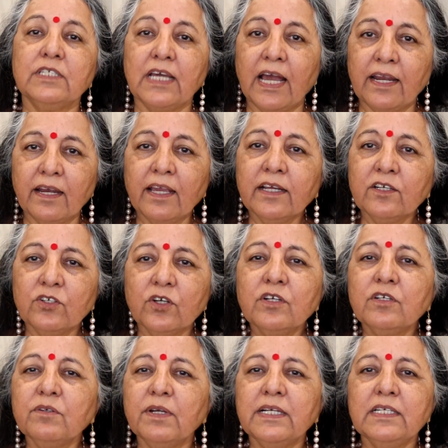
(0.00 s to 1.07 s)
direct
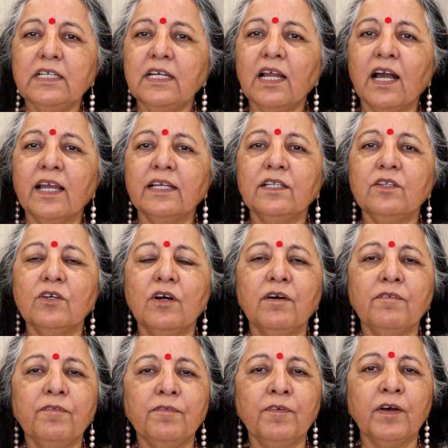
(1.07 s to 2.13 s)
on twenty-ninth
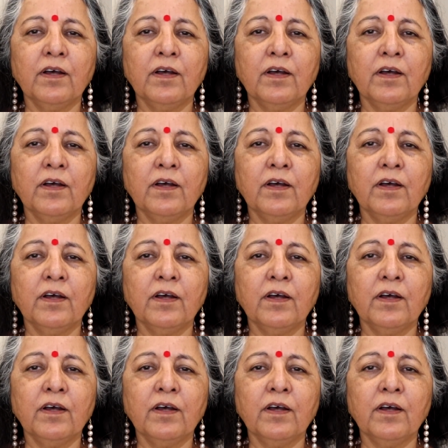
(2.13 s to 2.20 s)
of